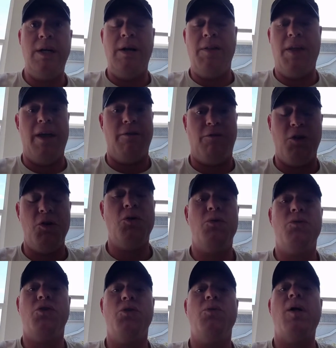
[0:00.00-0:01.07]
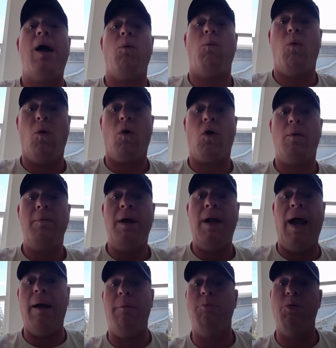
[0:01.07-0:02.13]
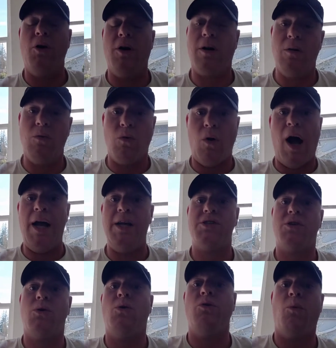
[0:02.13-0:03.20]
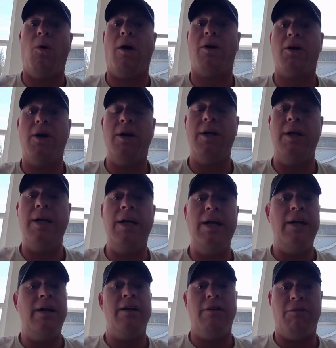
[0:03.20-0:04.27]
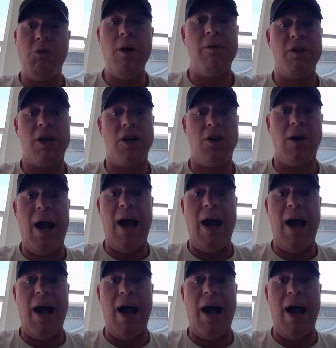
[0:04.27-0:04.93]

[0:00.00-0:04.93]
If you do that warm and put ice cold water, if you have a cracked